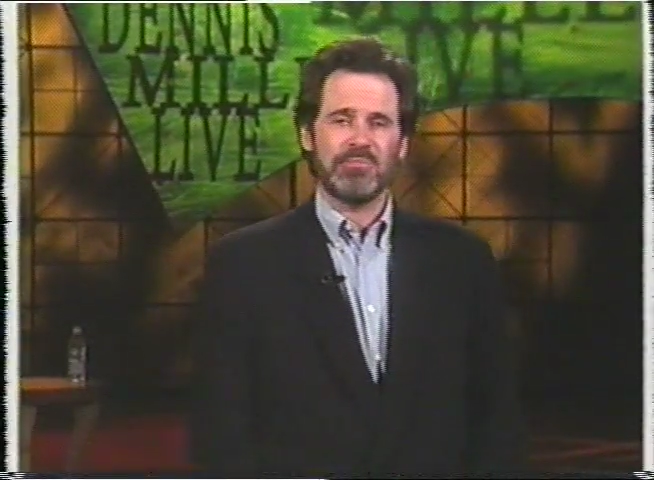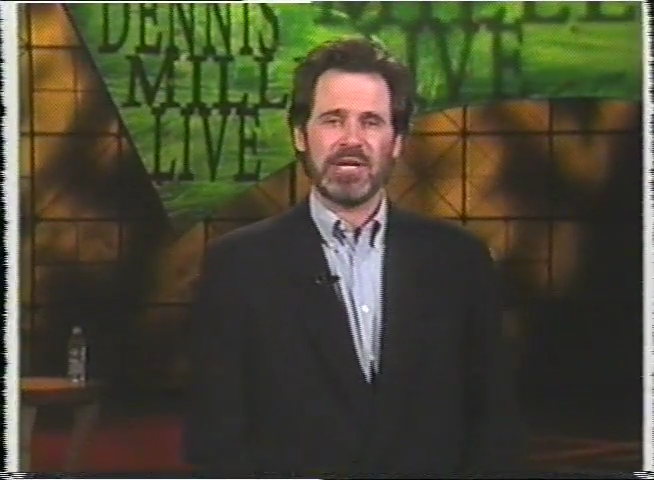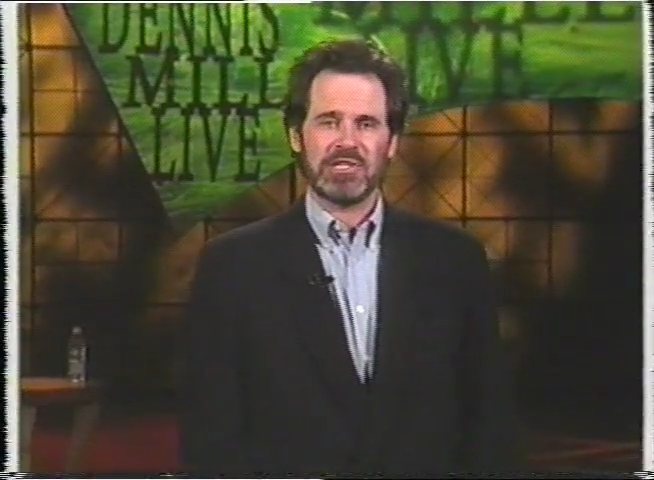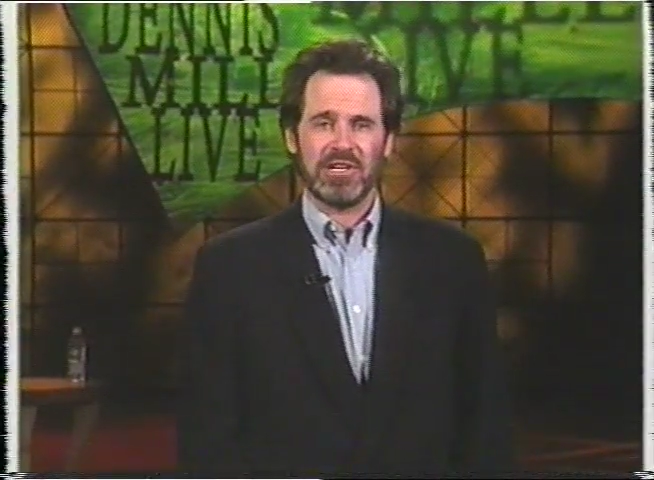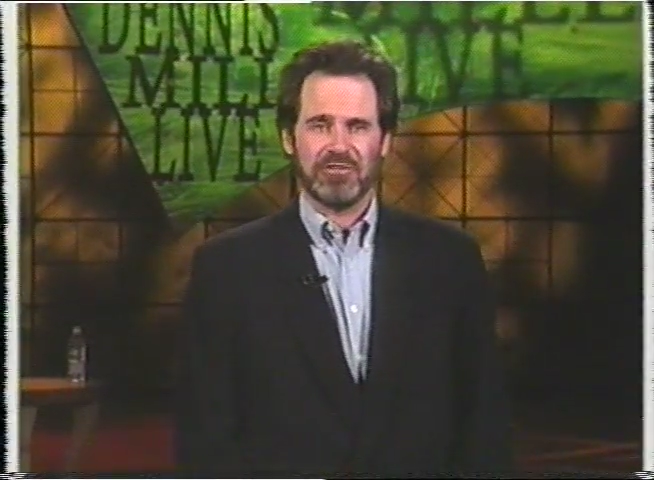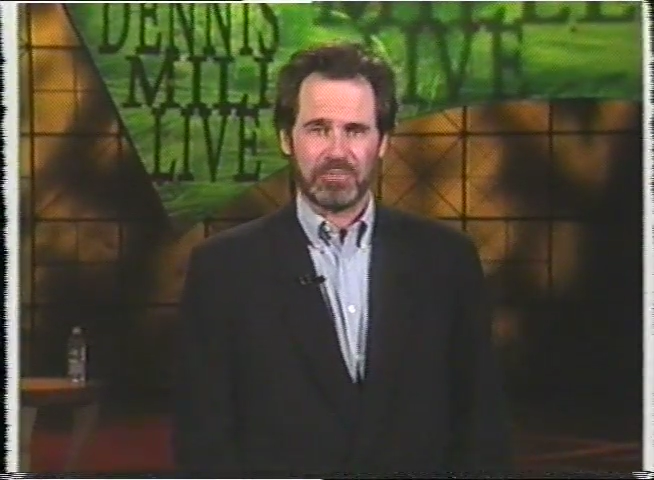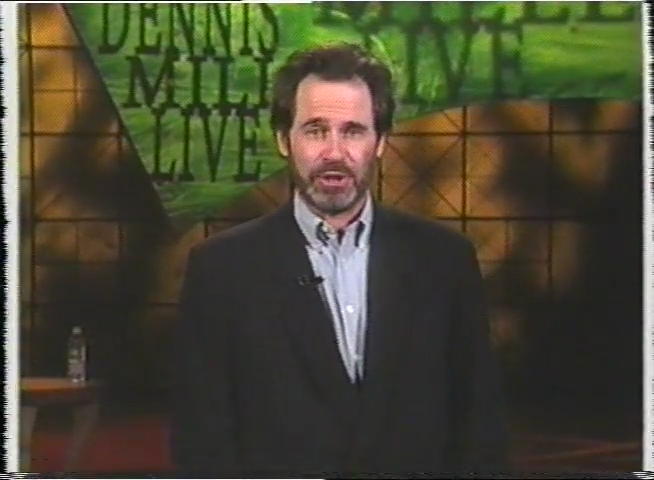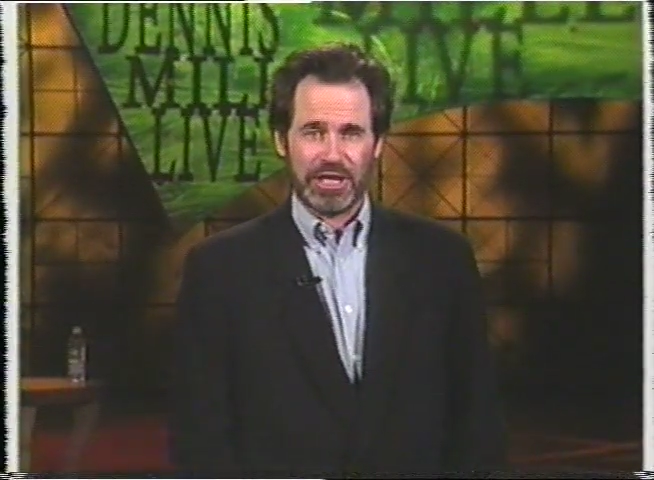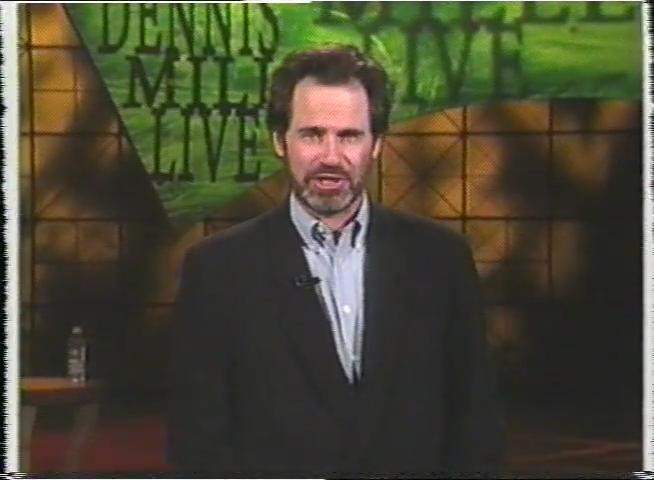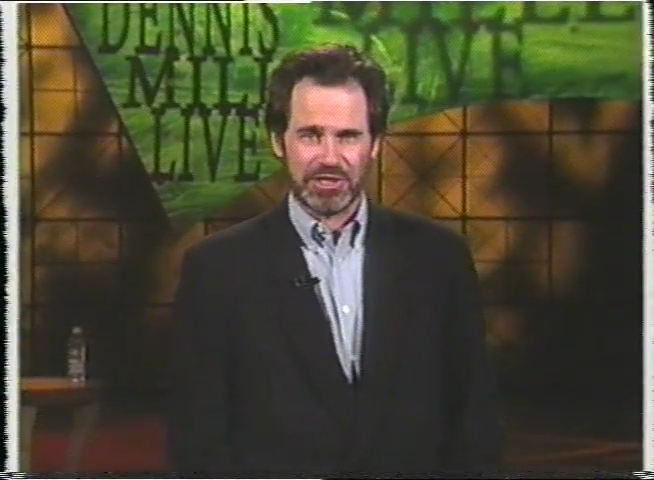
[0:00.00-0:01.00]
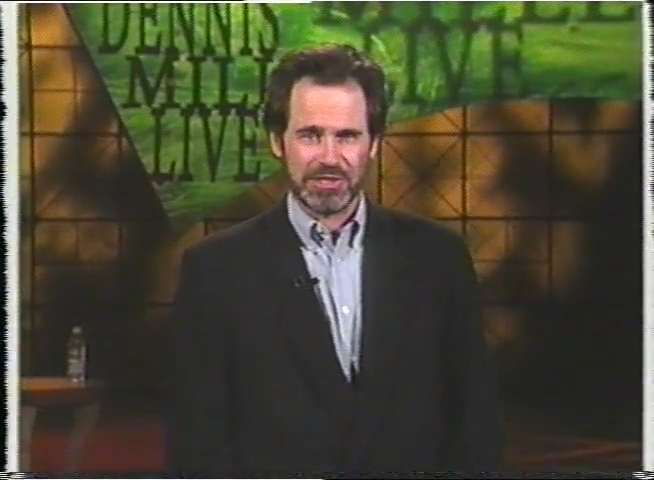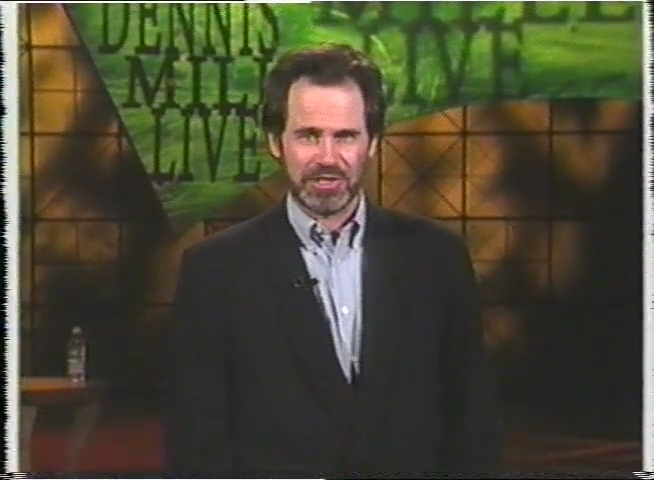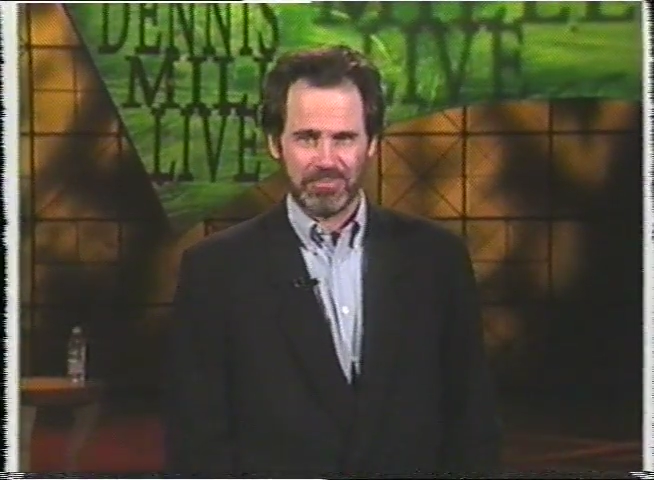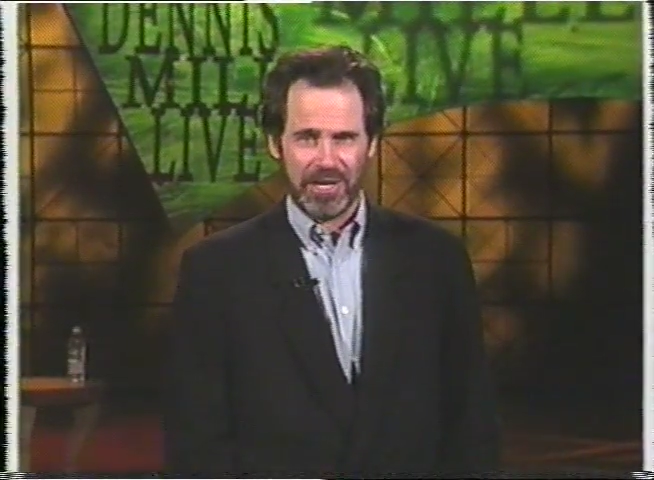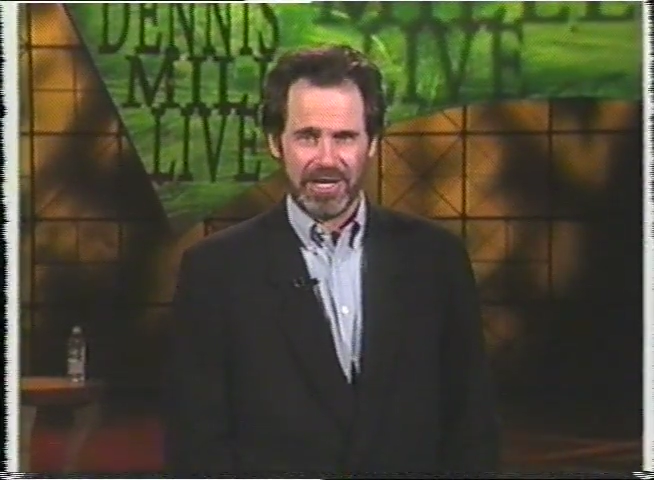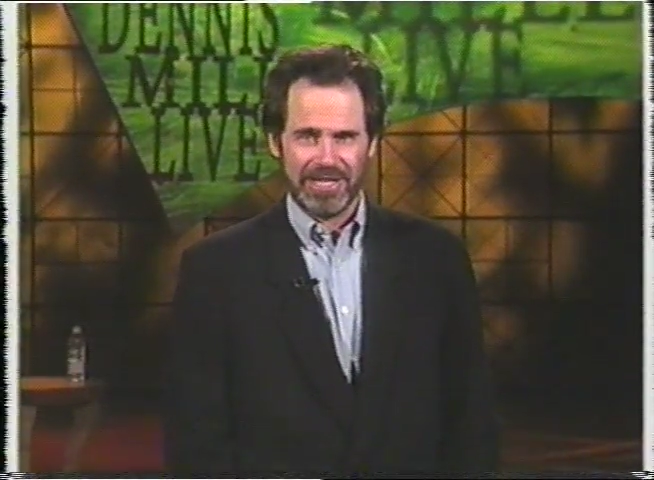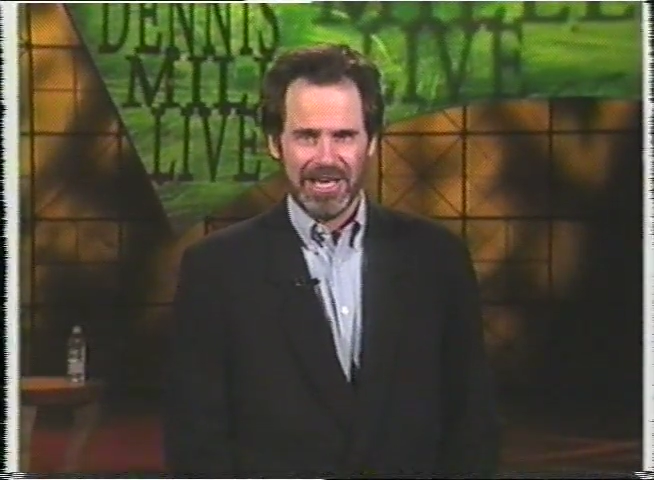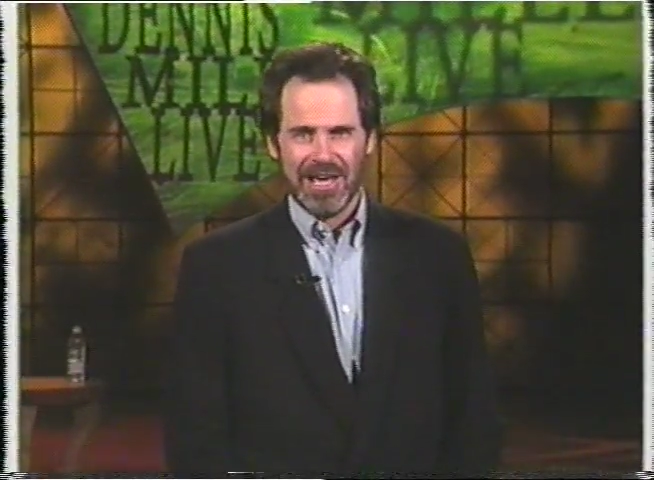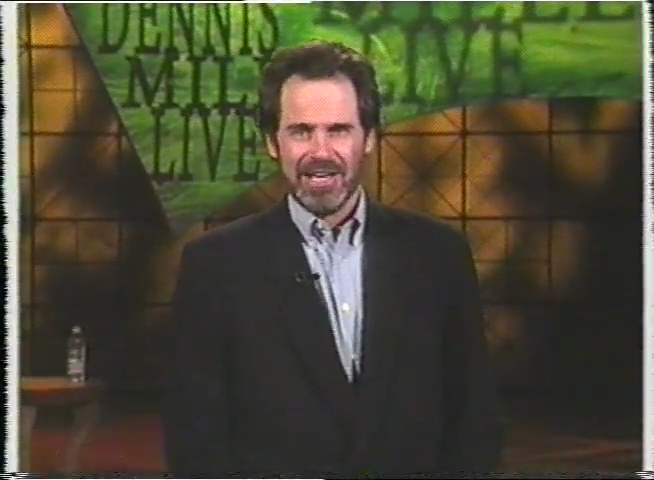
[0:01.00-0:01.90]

Myself Productions, my